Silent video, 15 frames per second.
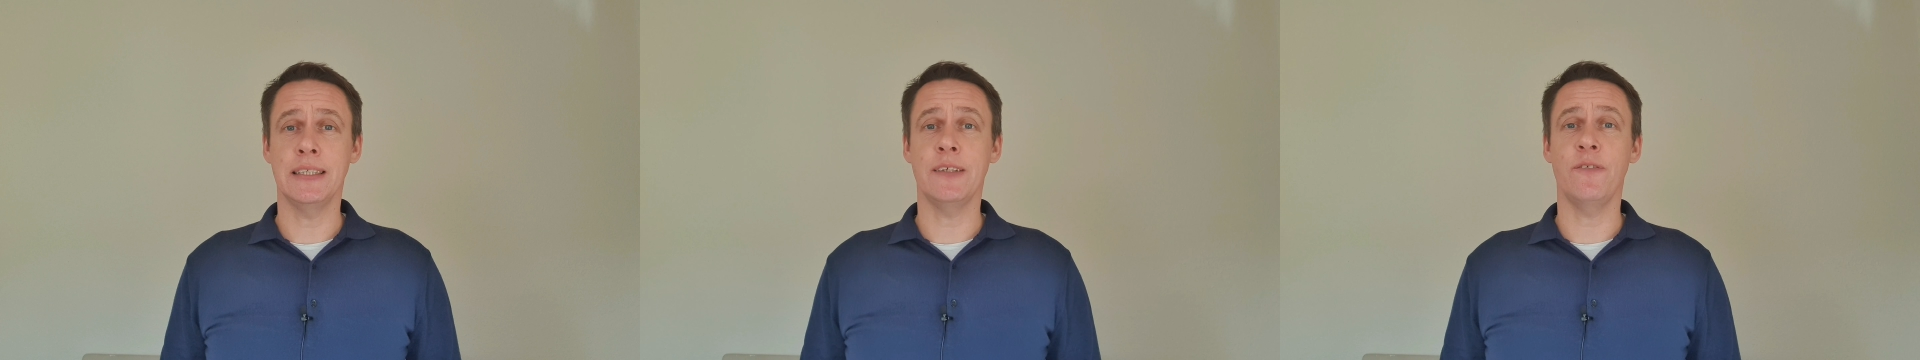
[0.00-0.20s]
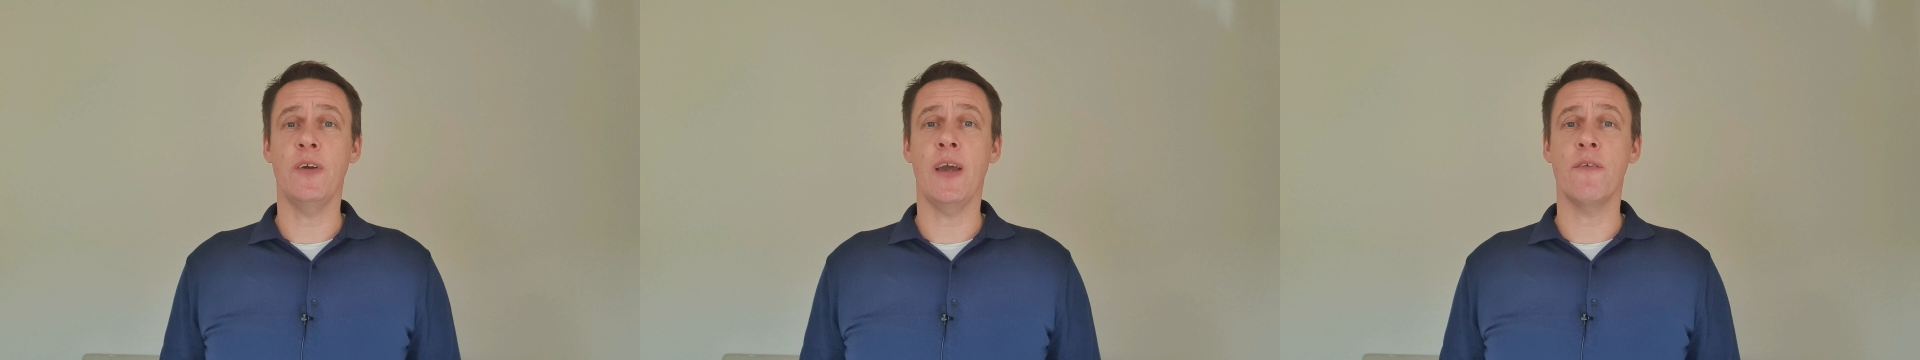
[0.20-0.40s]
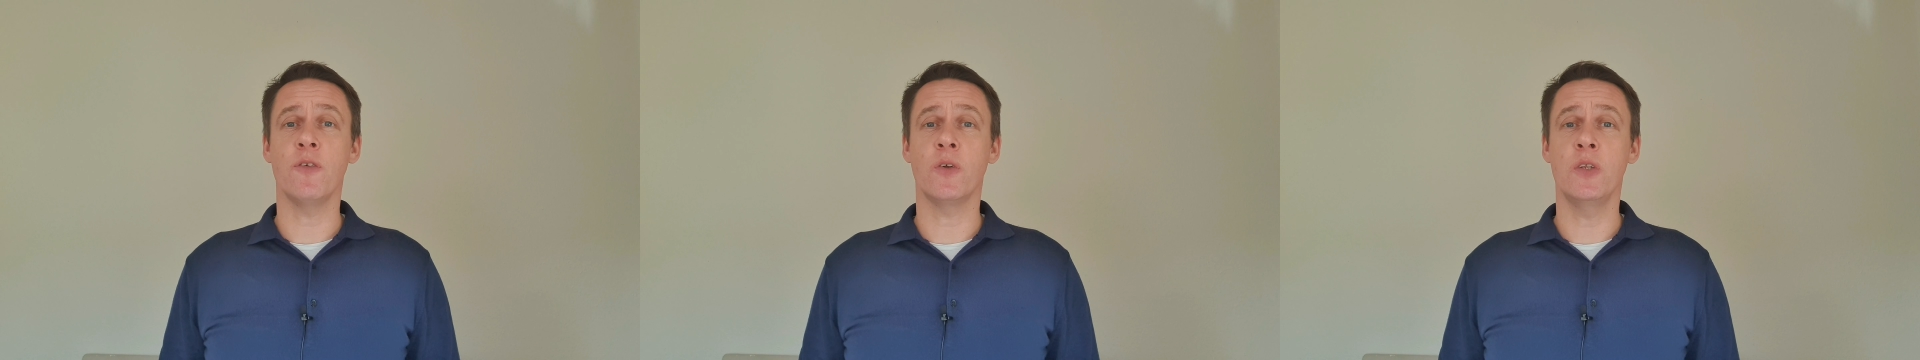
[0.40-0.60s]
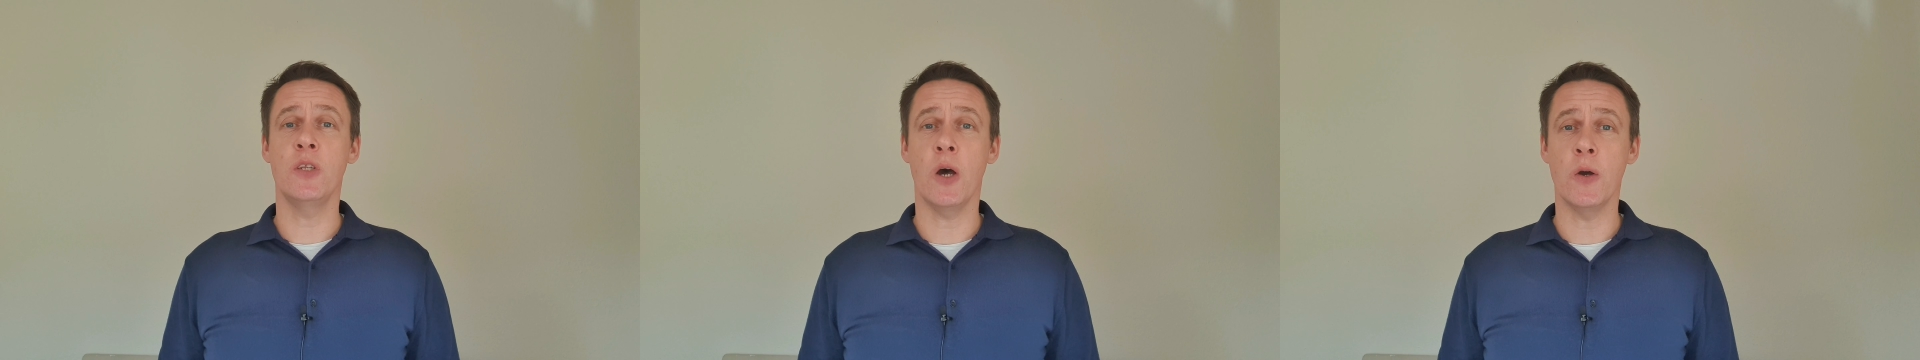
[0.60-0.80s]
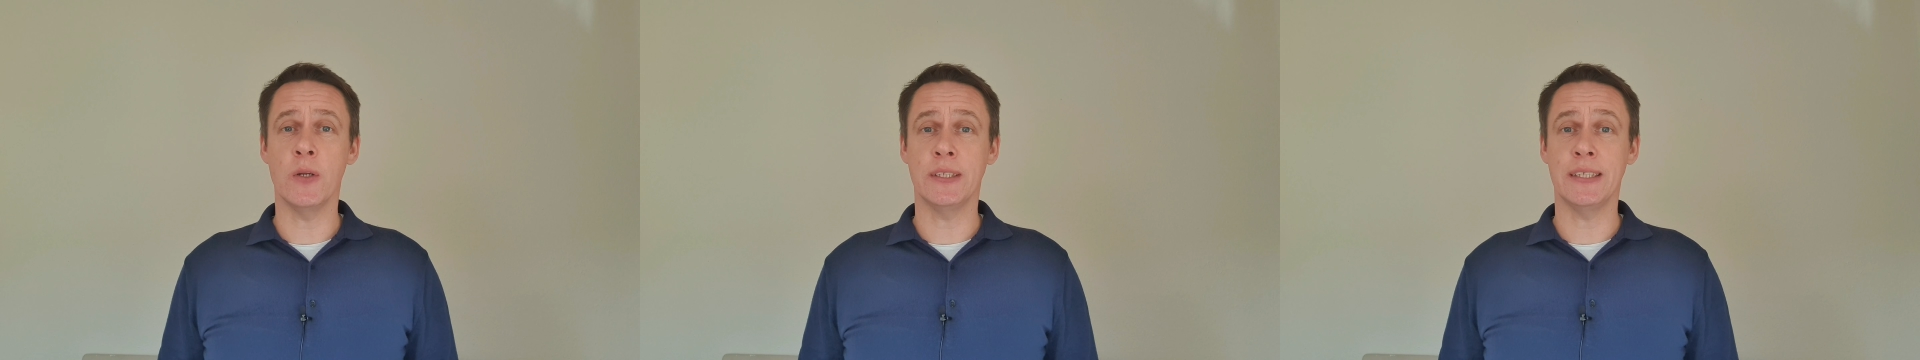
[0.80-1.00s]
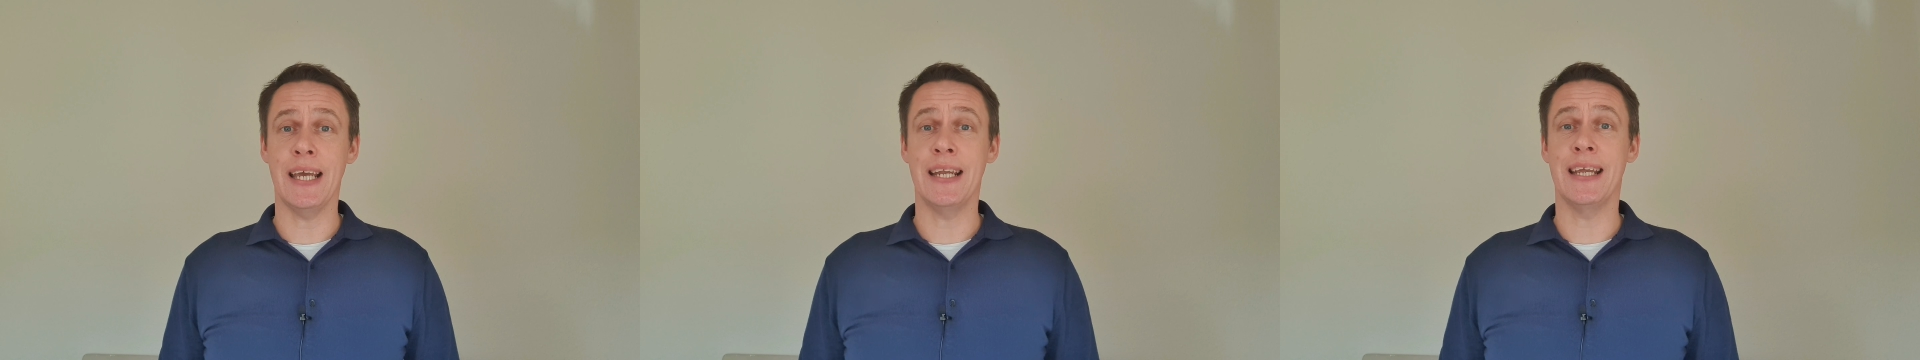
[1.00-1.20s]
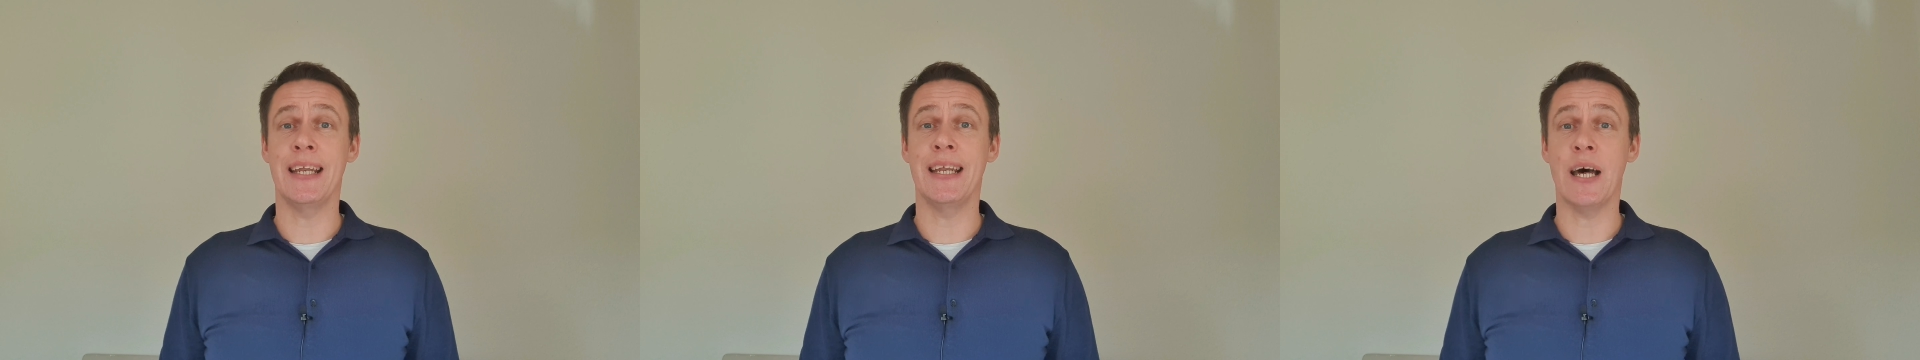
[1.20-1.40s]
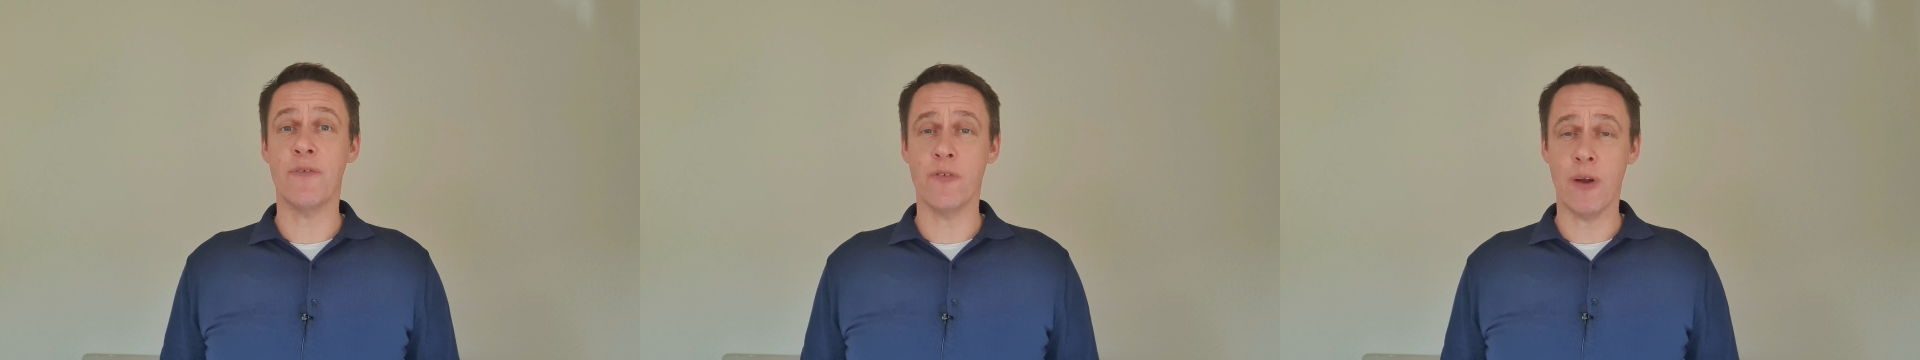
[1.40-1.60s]
is if you have your notes in
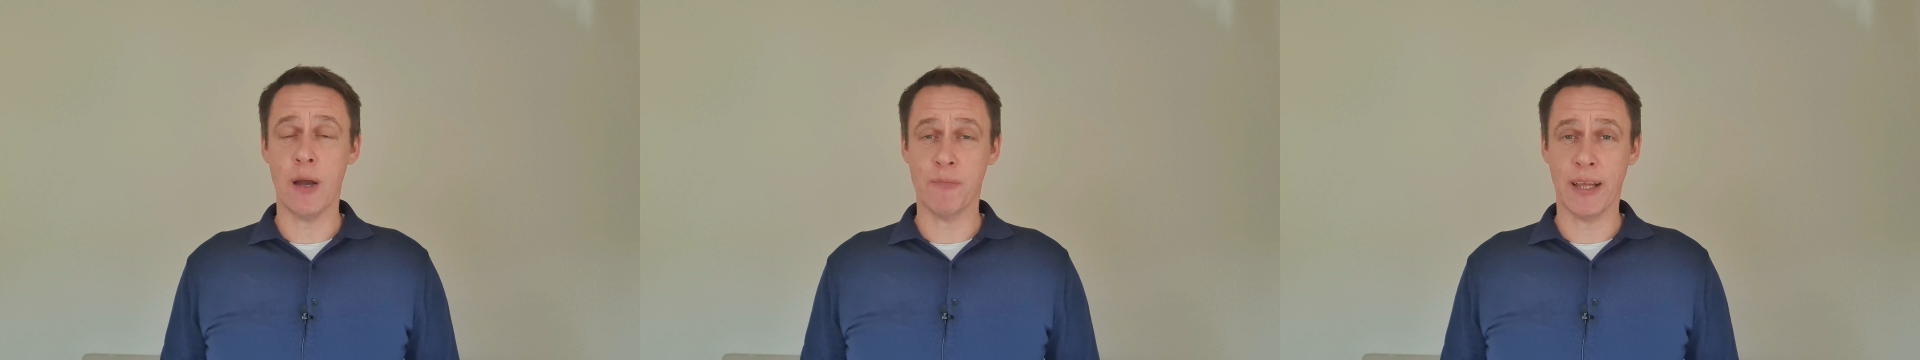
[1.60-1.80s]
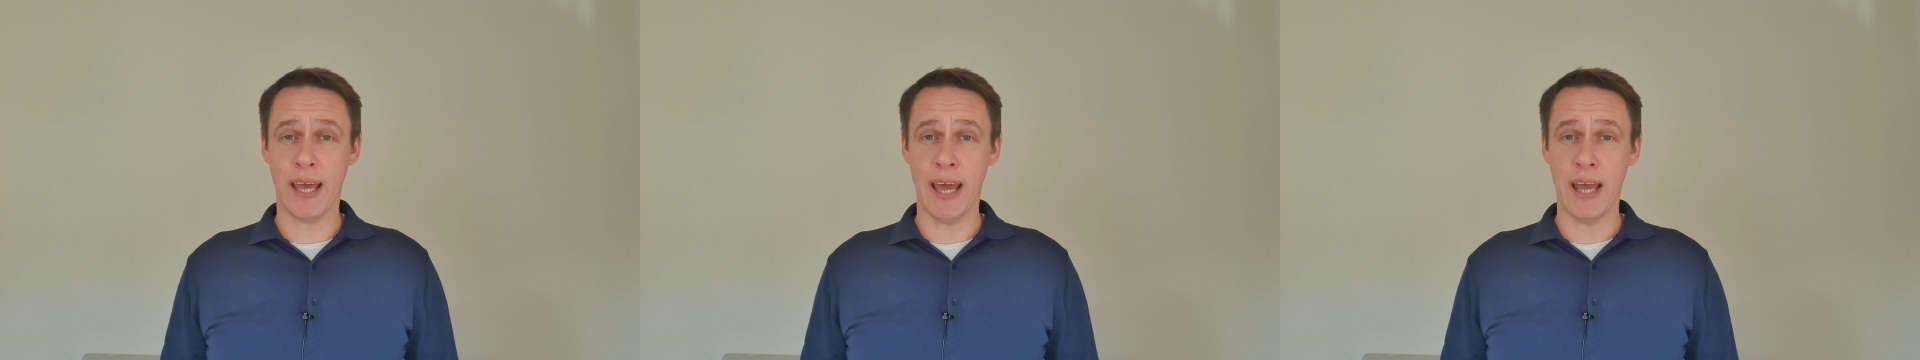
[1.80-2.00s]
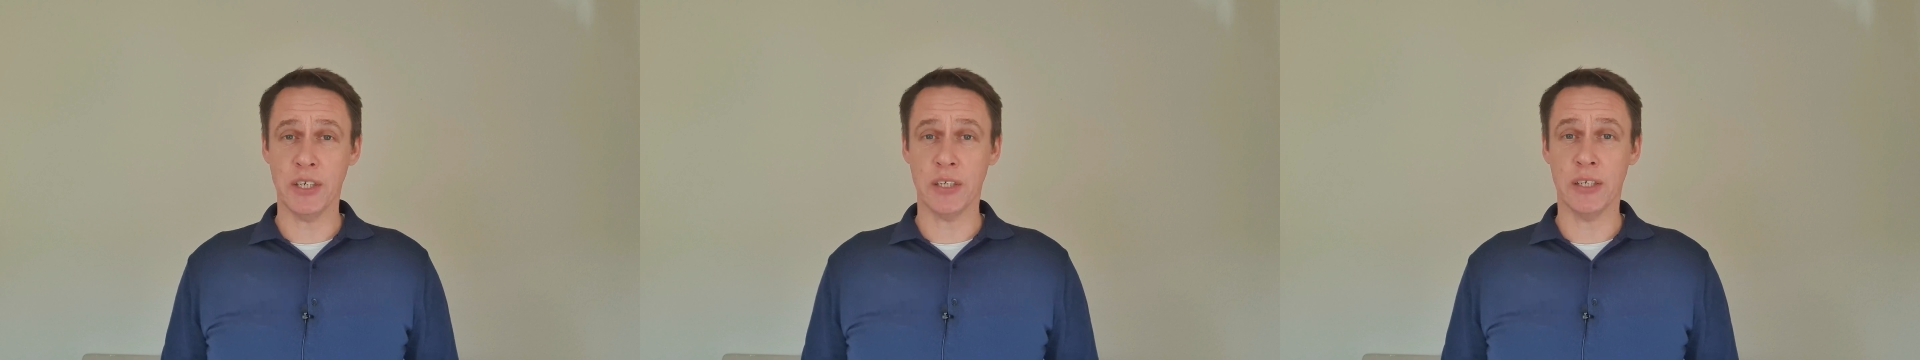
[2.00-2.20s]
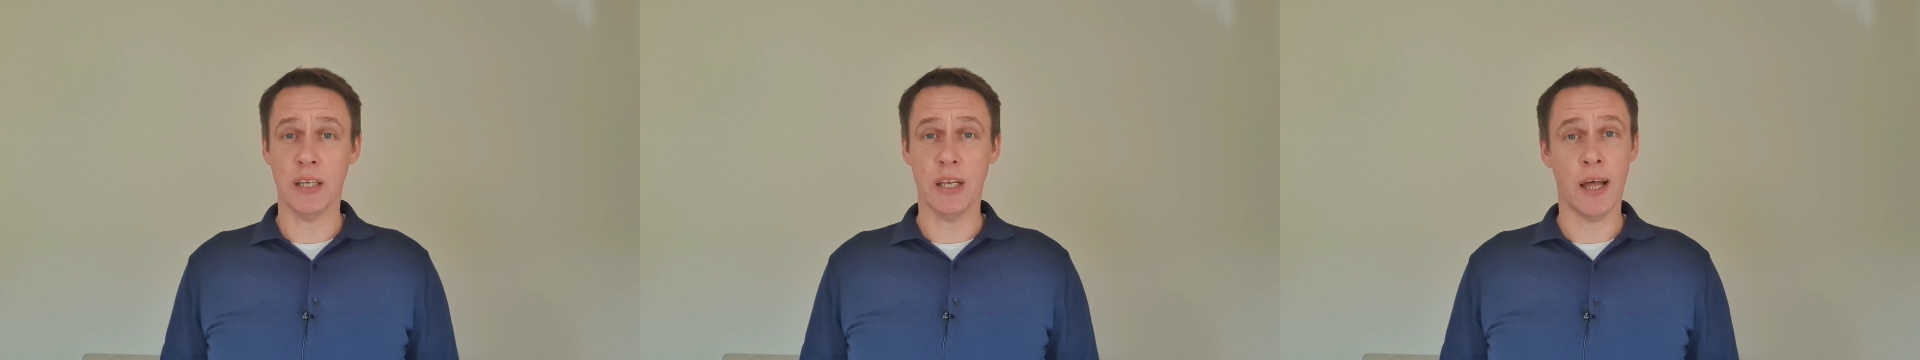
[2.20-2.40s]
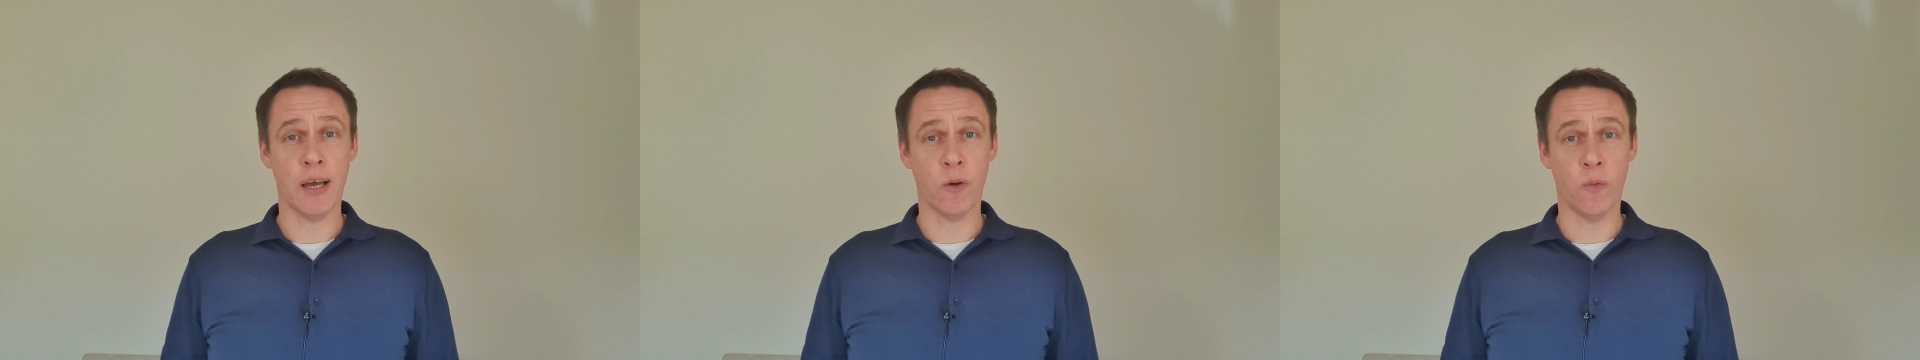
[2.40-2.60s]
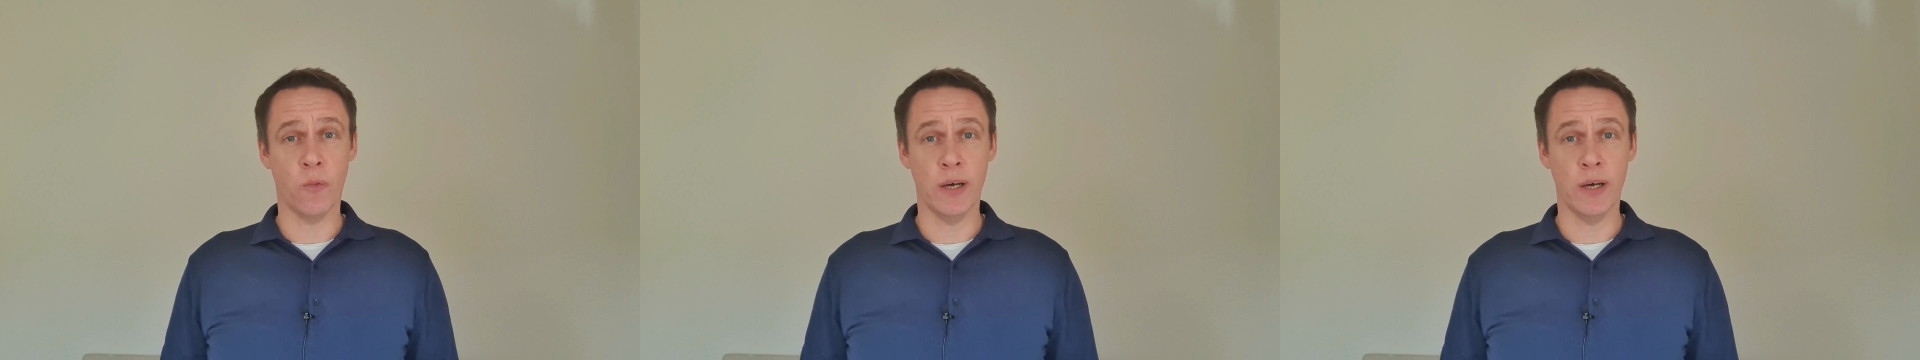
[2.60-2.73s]
another application like